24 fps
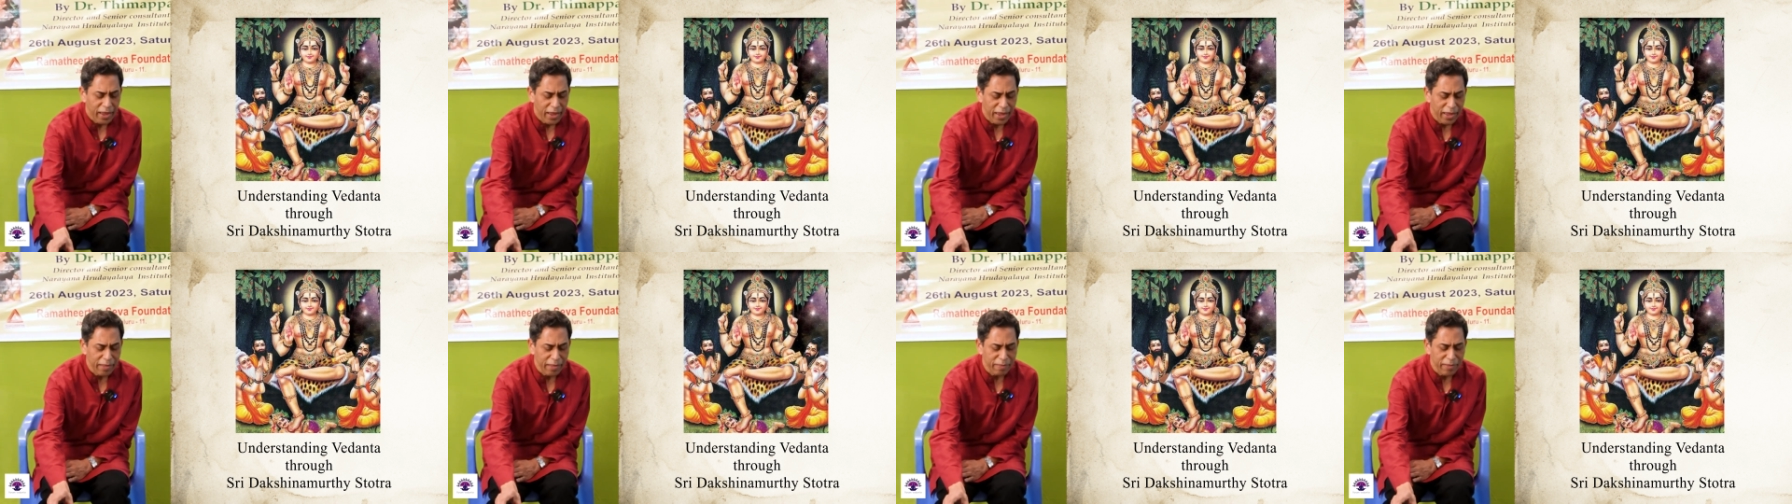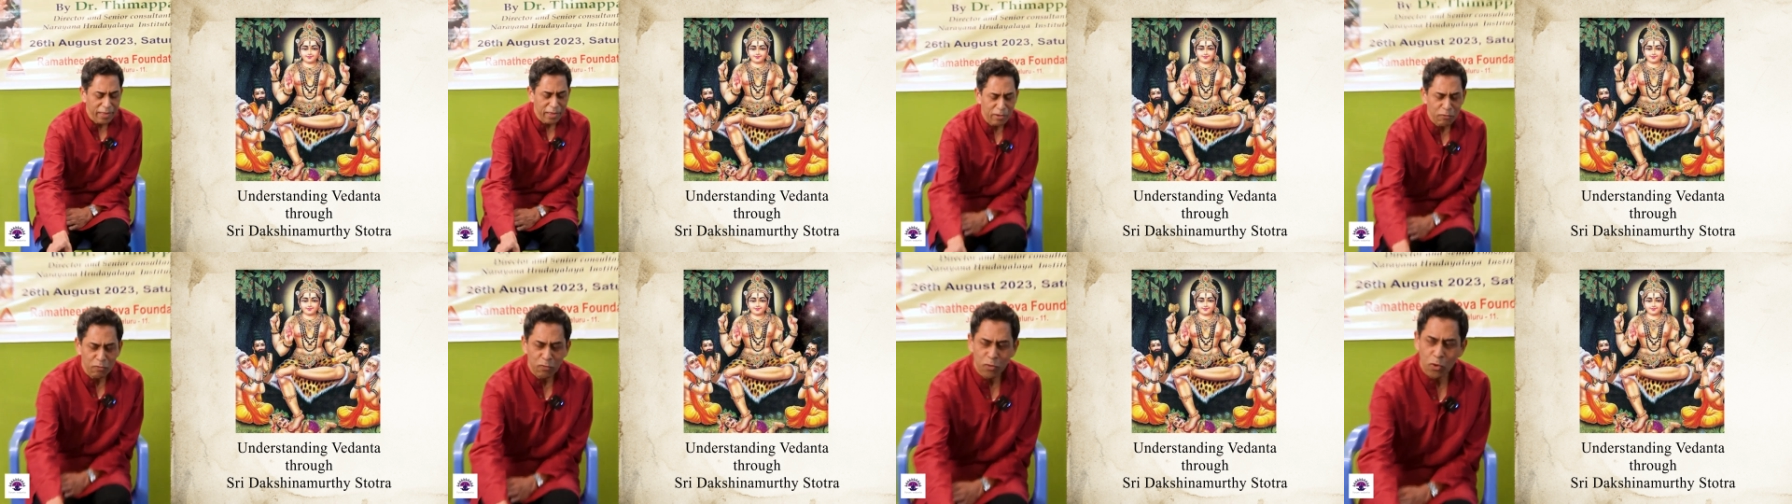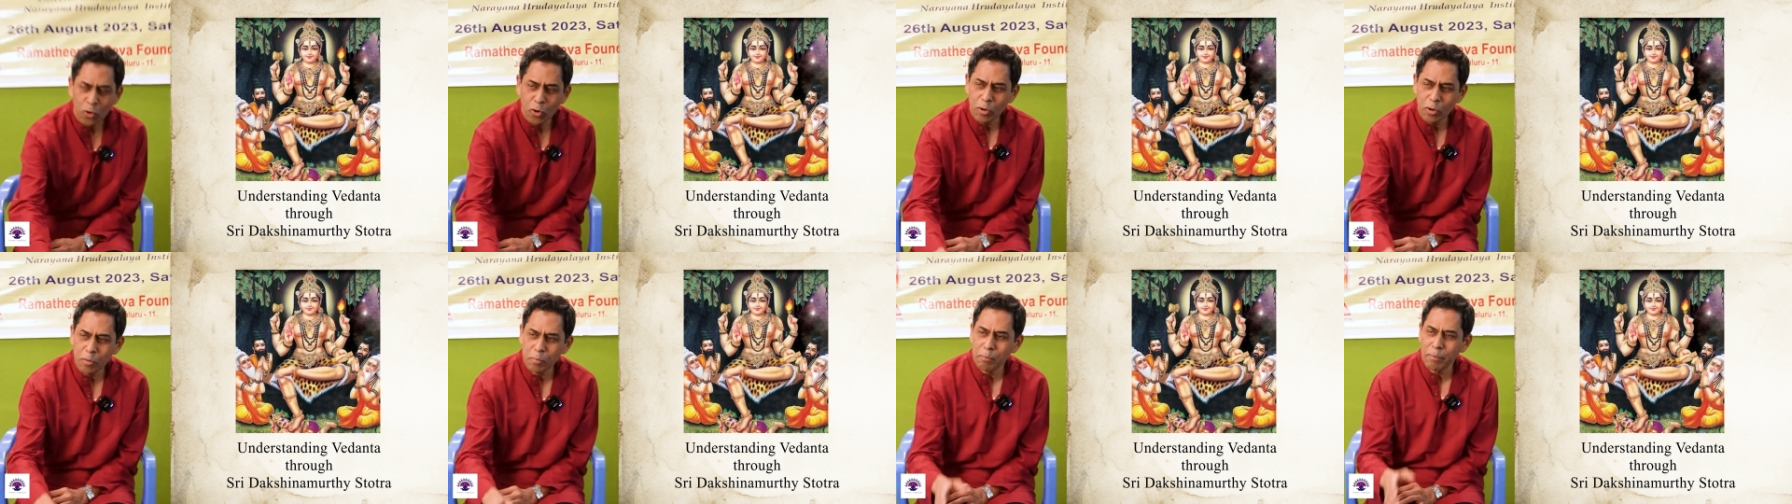And
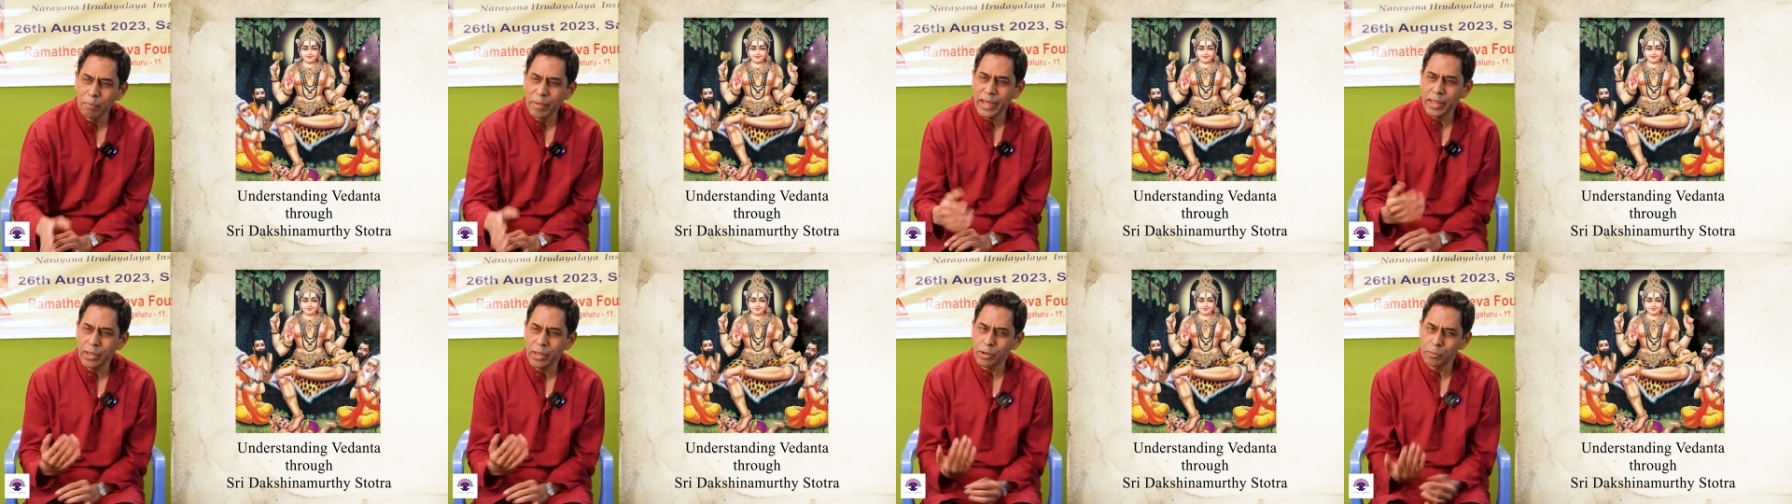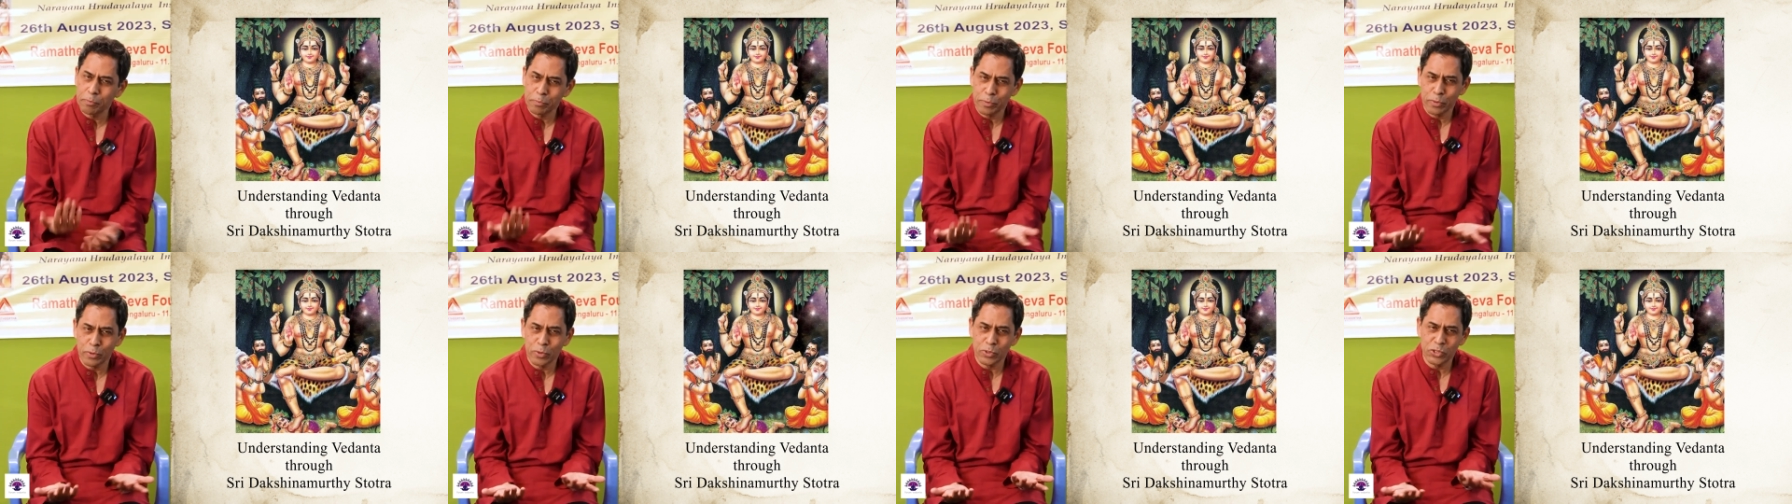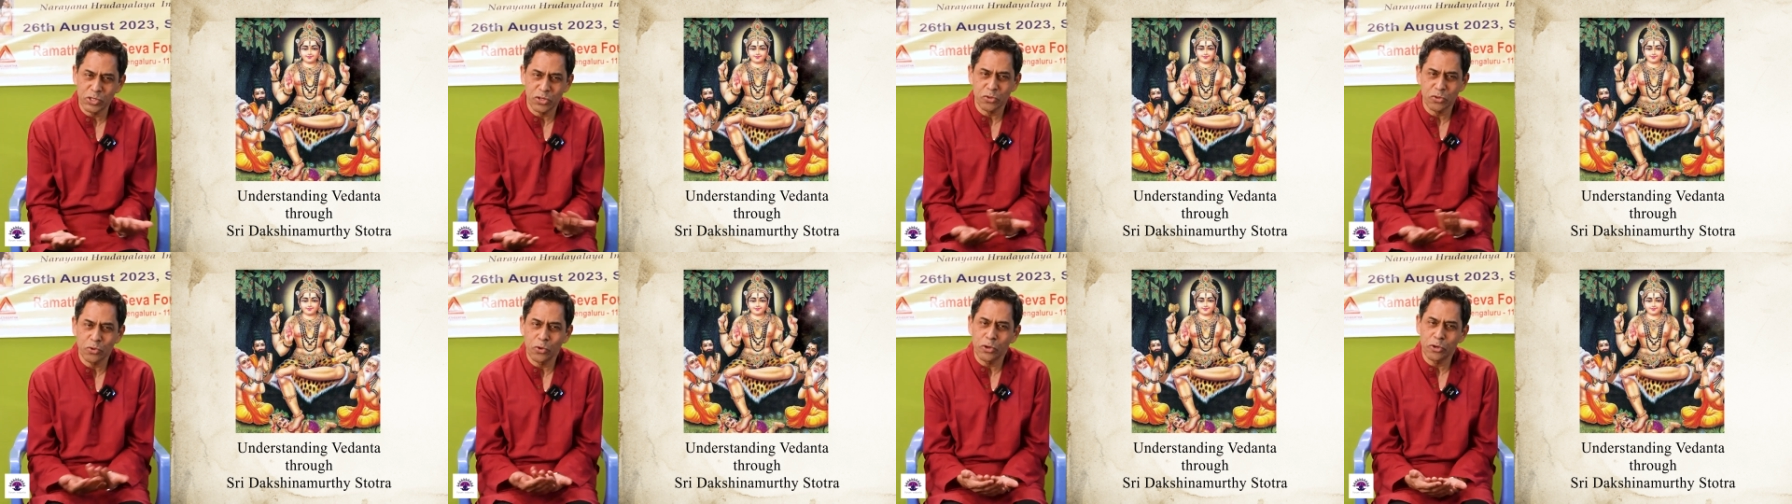therefore, my
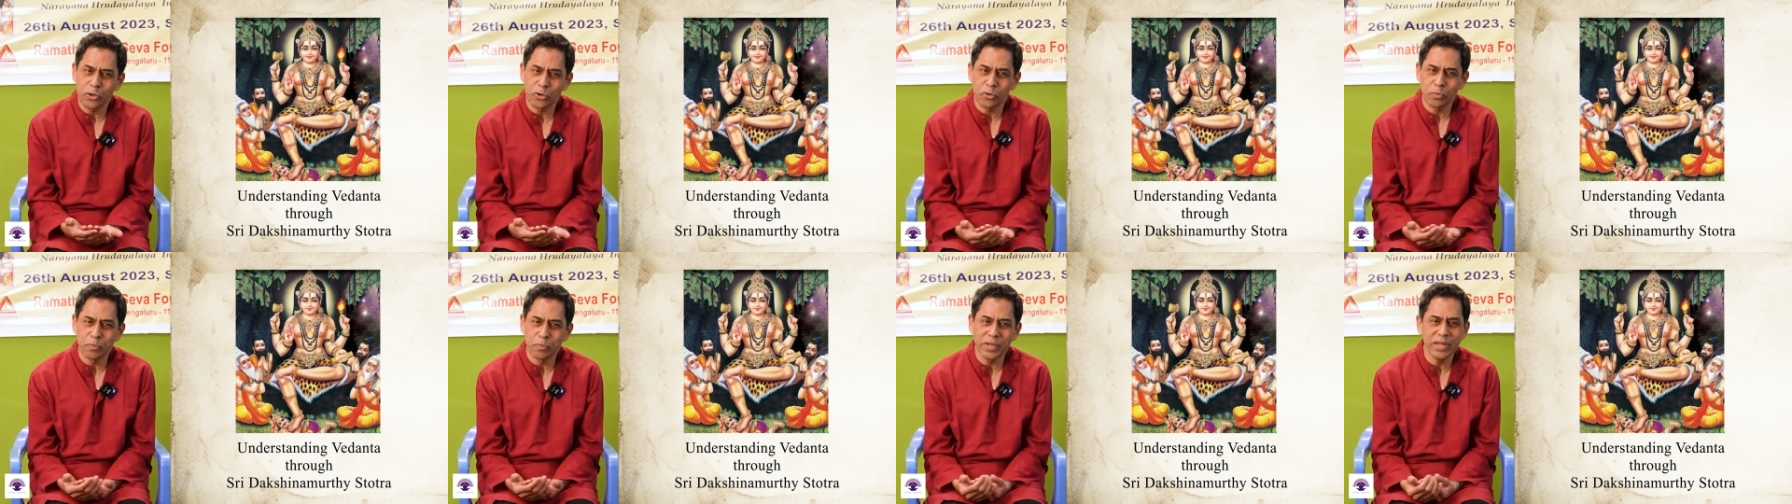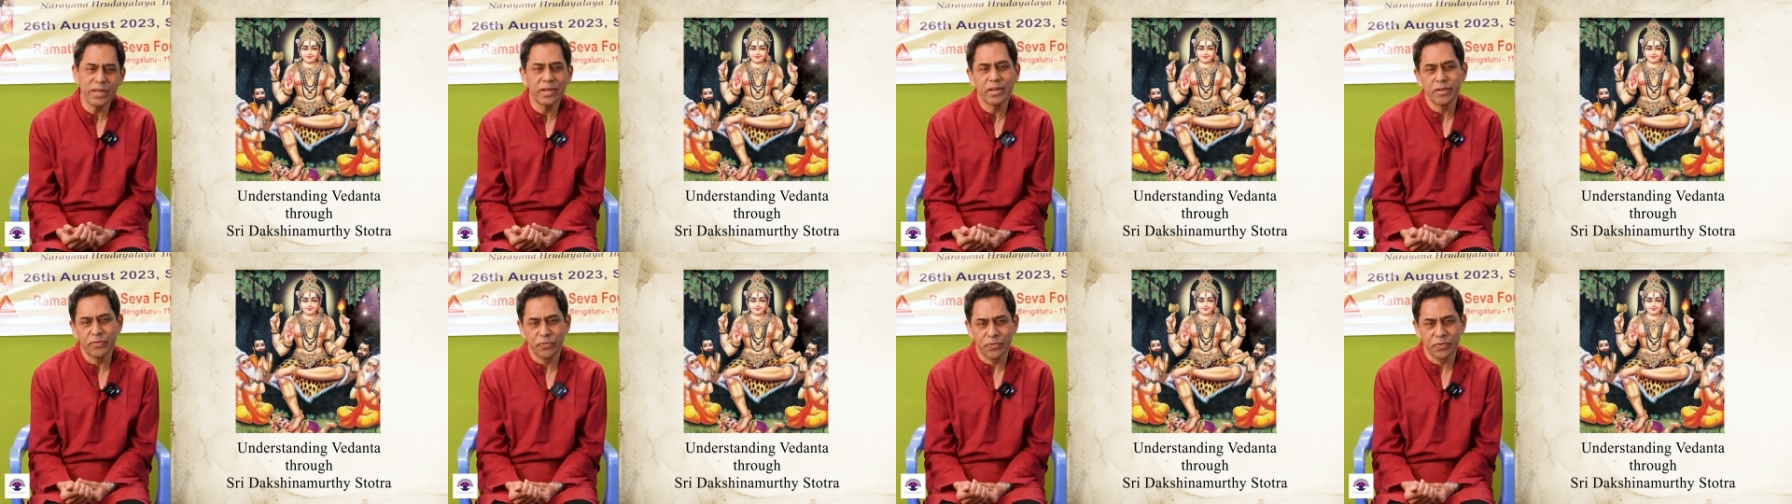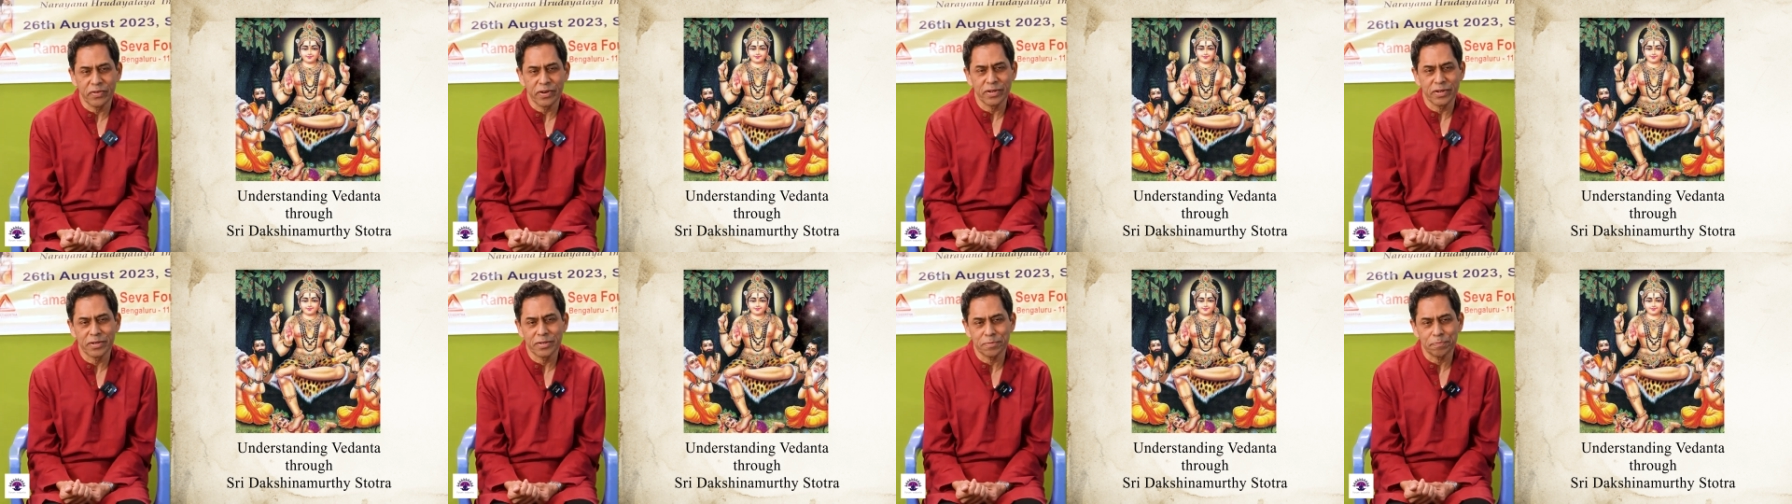approach is going to be
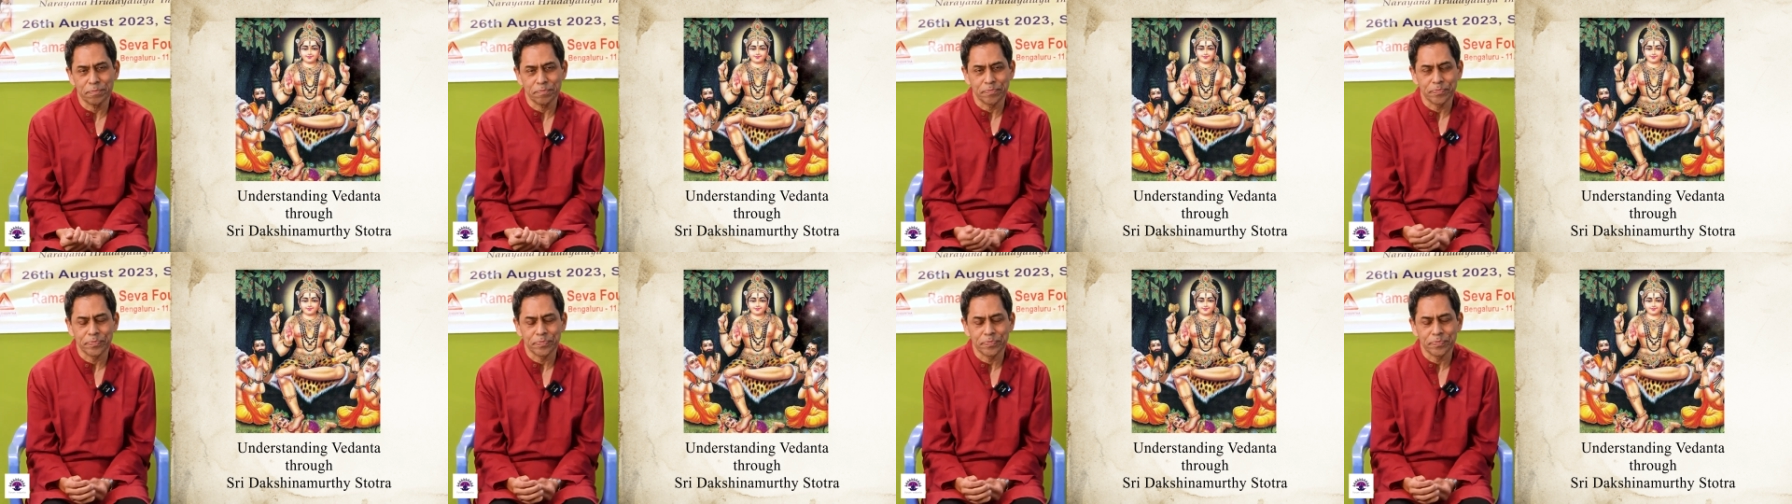different.